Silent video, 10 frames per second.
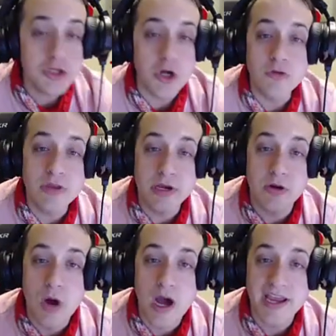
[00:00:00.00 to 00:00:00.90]
Did you know
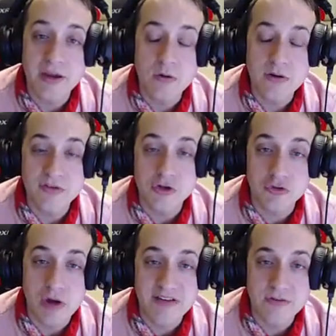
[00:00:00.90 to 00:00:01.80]
that in Ohio, if
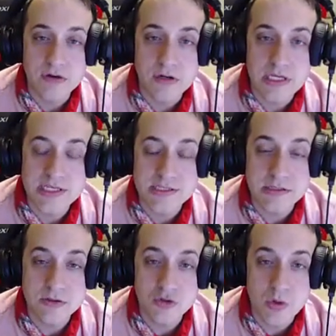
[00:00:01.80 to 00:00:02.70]
the driver
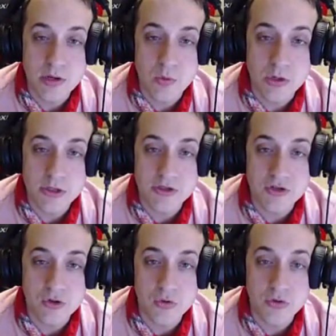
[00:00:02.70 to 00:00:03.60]
is 21
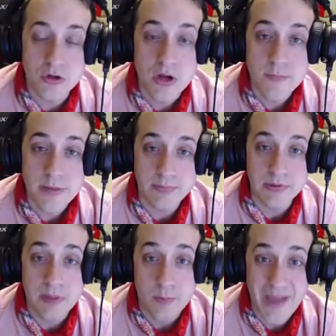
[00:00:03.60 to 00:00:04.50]
years or older,
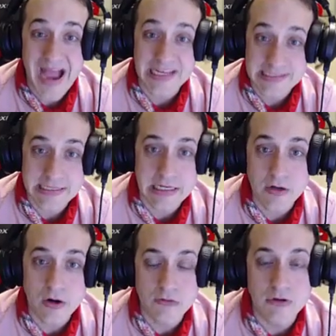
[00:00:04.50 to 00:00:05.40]
people in the back
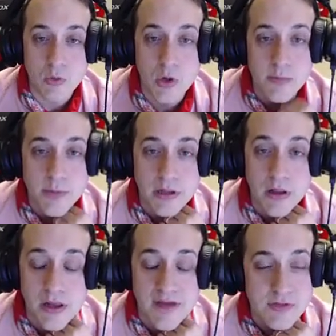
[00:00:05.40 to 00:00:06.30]
seat aren't required
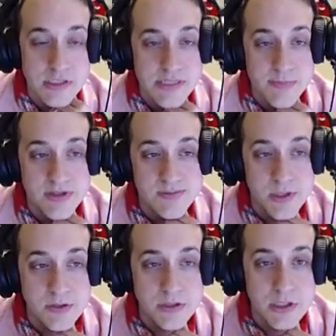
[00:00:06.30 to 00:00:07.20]
by law to have their
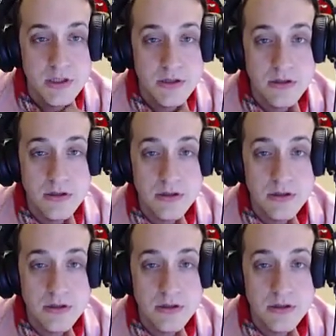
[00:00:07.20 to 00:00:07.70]
seatbelts buckled?